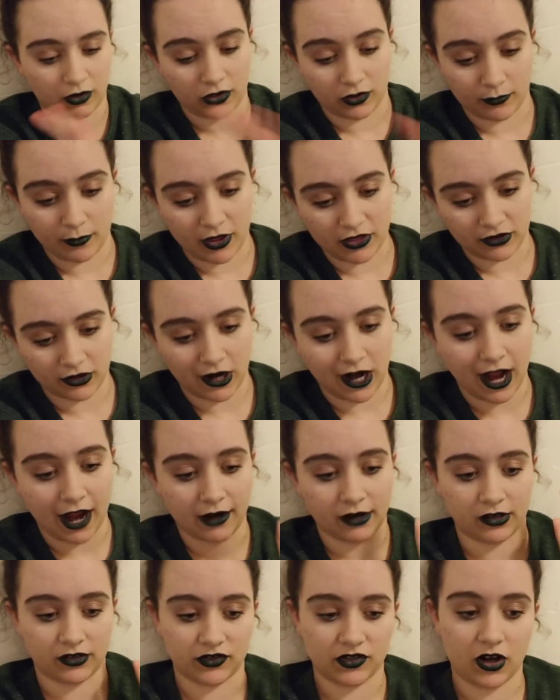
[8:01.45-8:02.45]
the mother
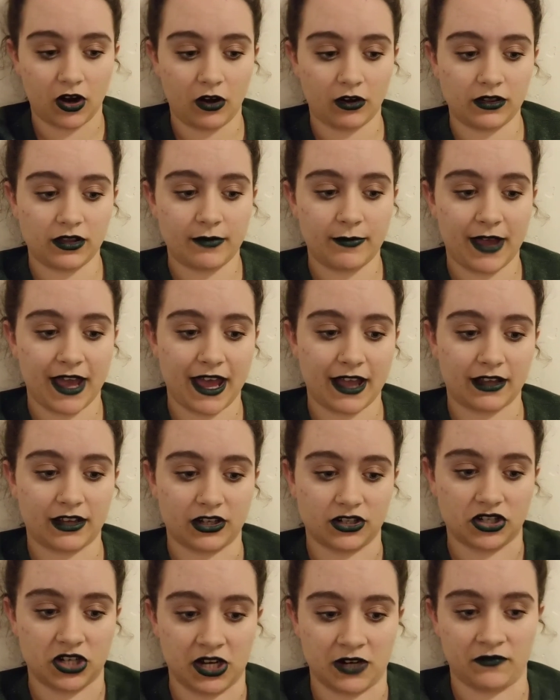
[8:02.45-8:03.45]
hires Carla back
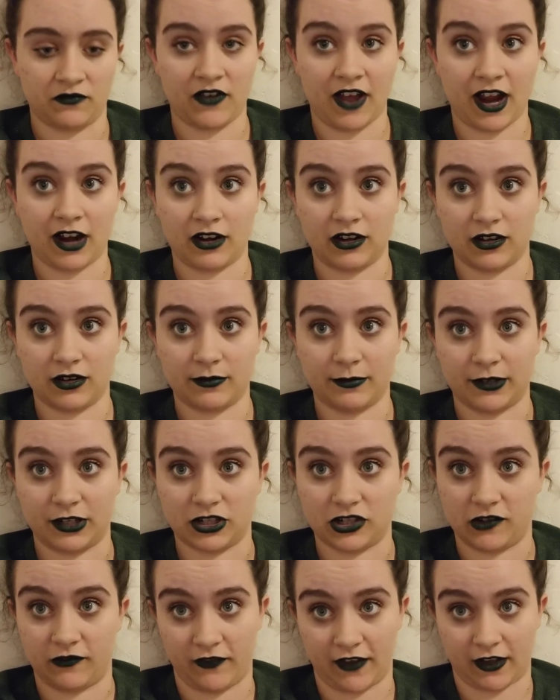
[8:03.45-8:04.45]
because she had fired her because
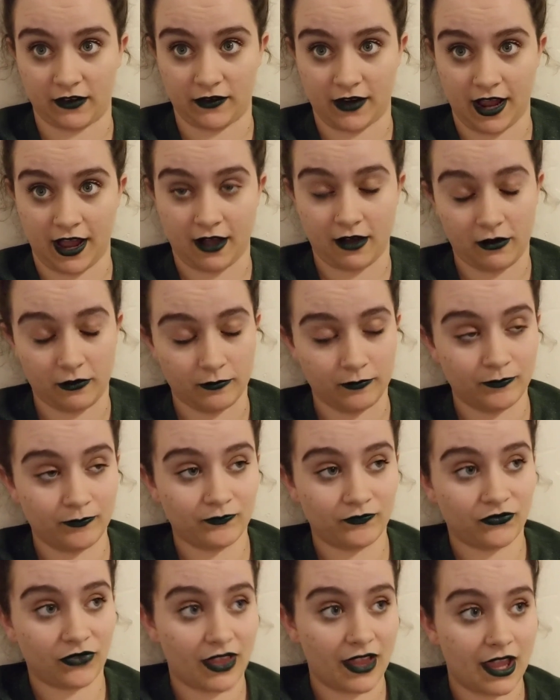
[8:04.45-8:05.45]
she found out.
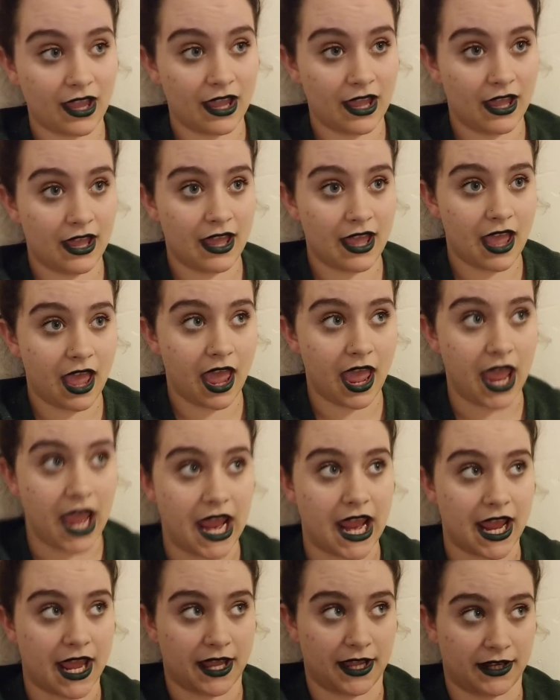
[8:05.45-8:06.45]

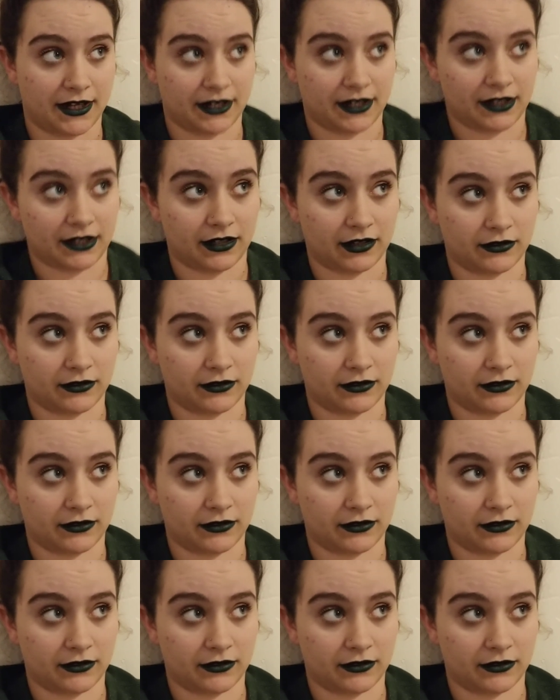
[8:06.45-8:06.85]
And